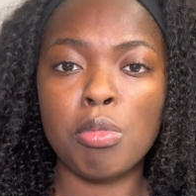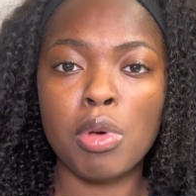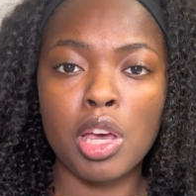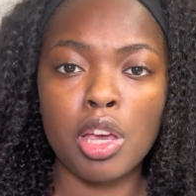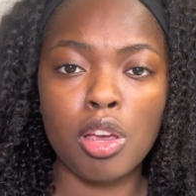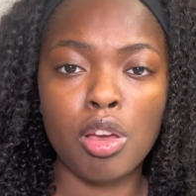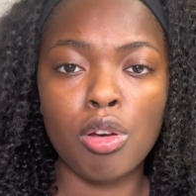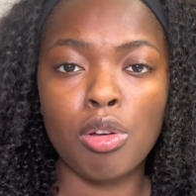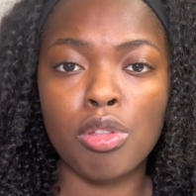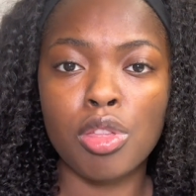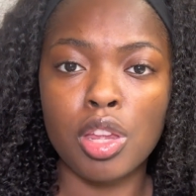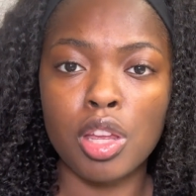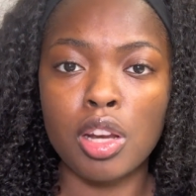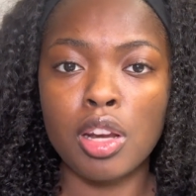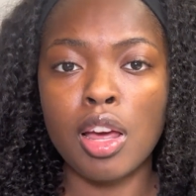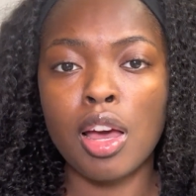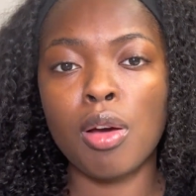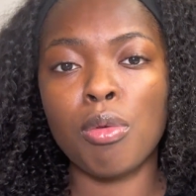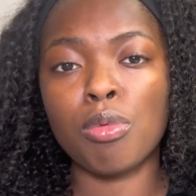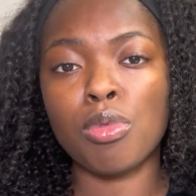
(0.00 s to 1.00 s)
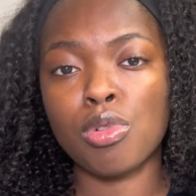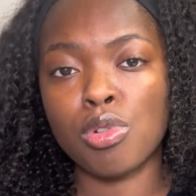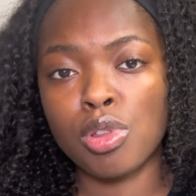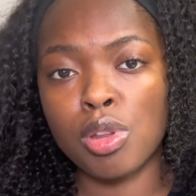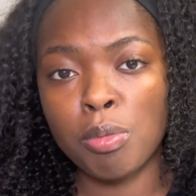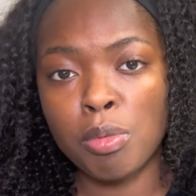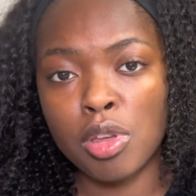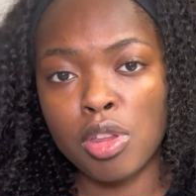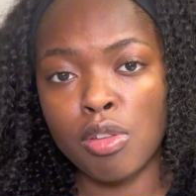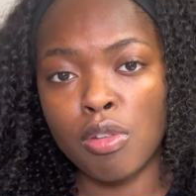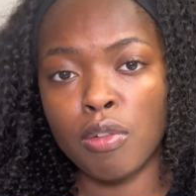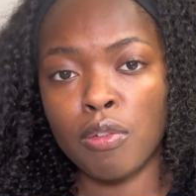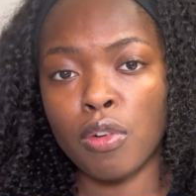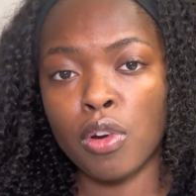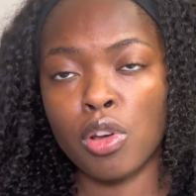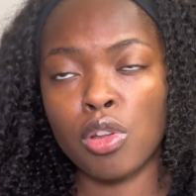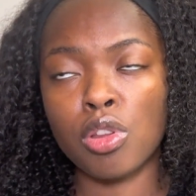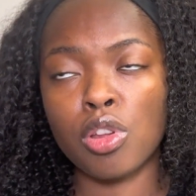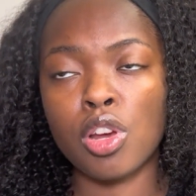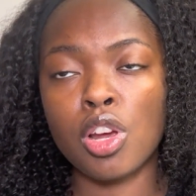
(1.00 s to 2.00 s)
back healthy, not ruin them even
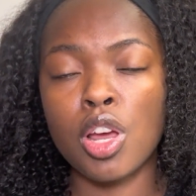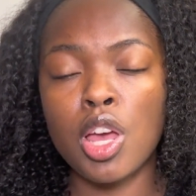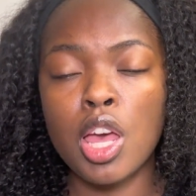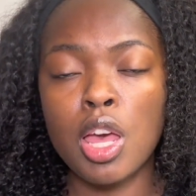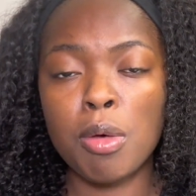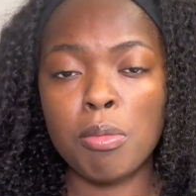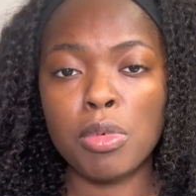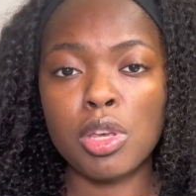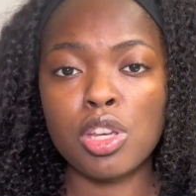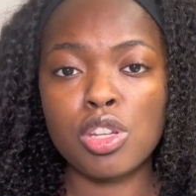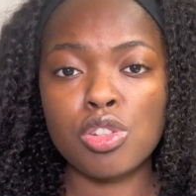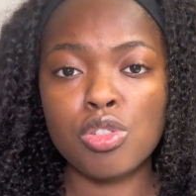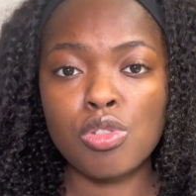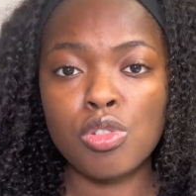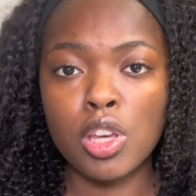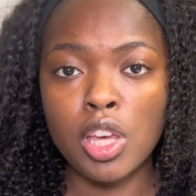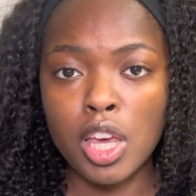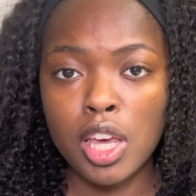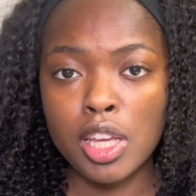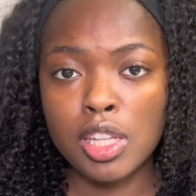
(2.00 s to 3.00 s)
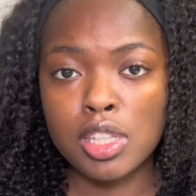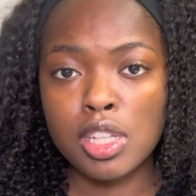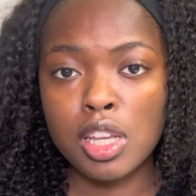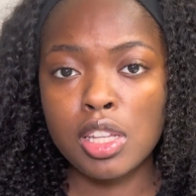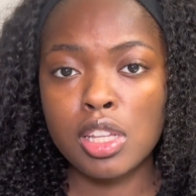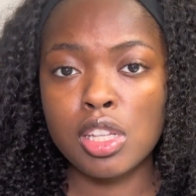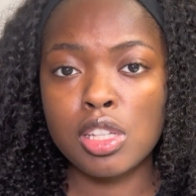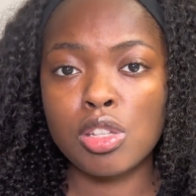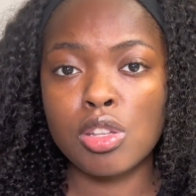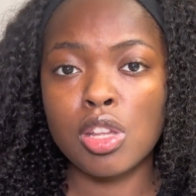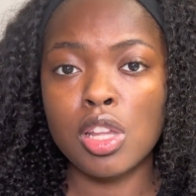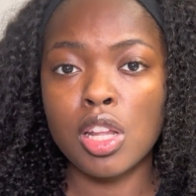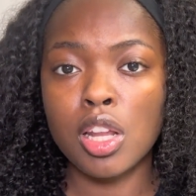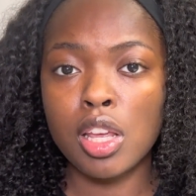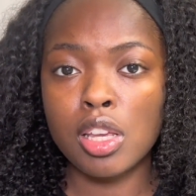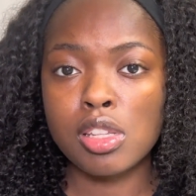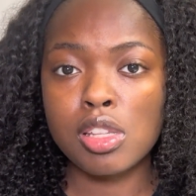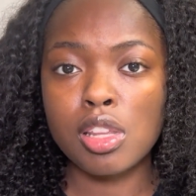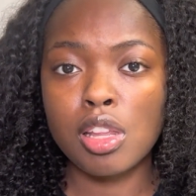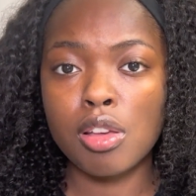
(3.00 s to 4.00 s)
further. Because you can take this to the
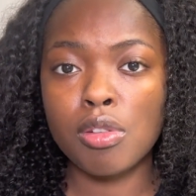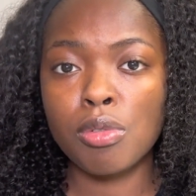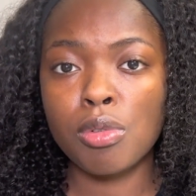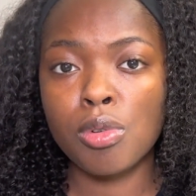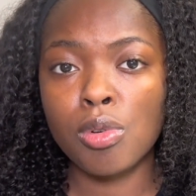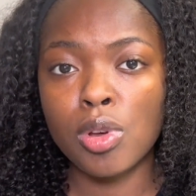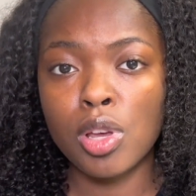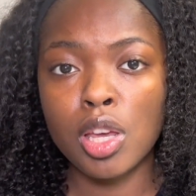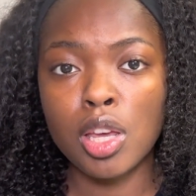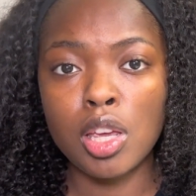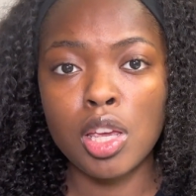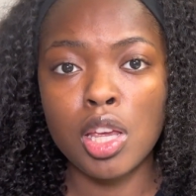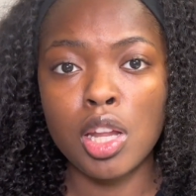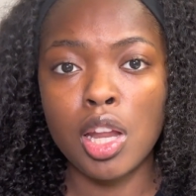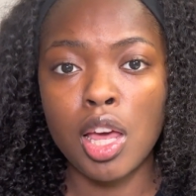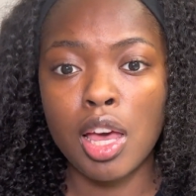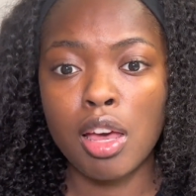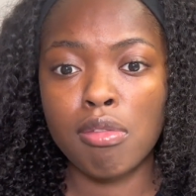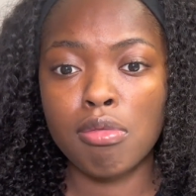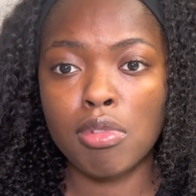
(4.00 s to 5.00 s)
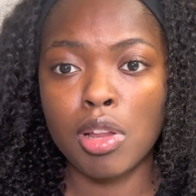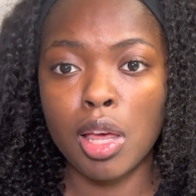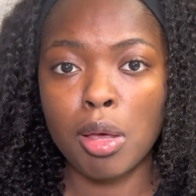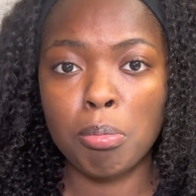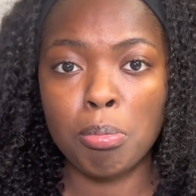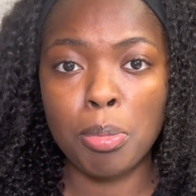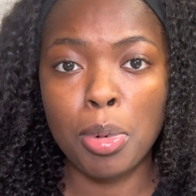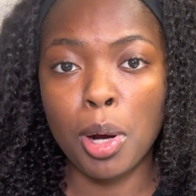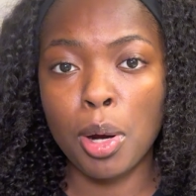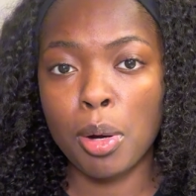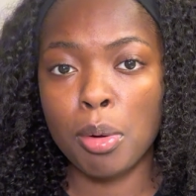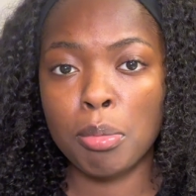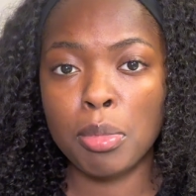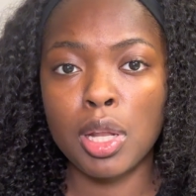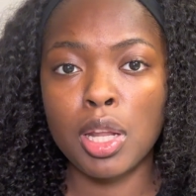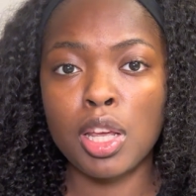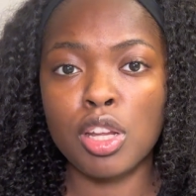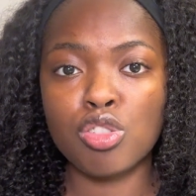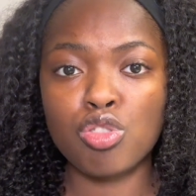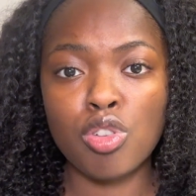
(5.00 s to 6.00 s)
next level and have like
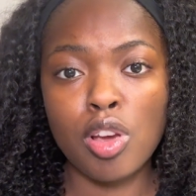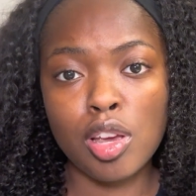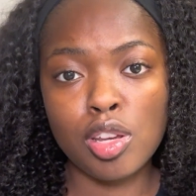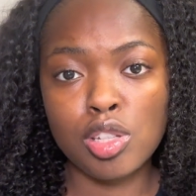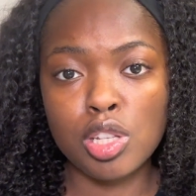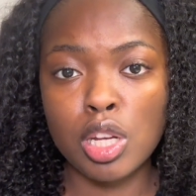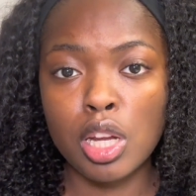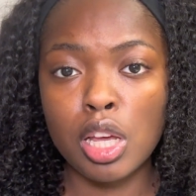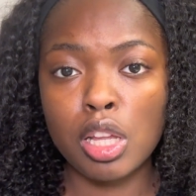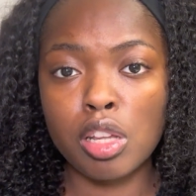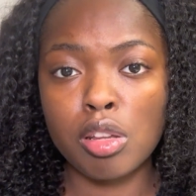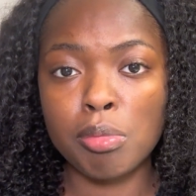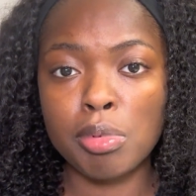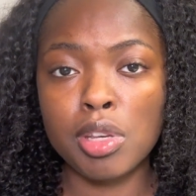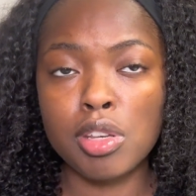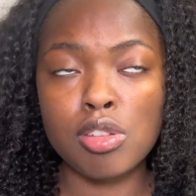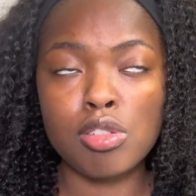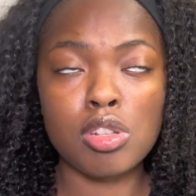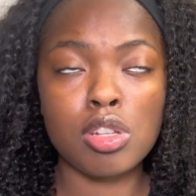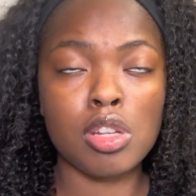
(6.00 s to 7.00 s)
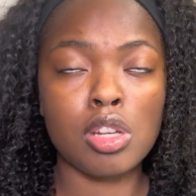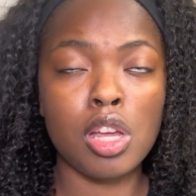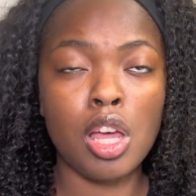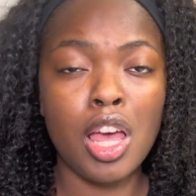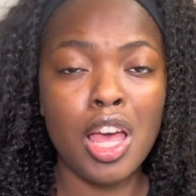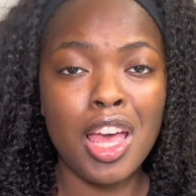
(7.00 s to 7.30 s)
permanent traction alopecia.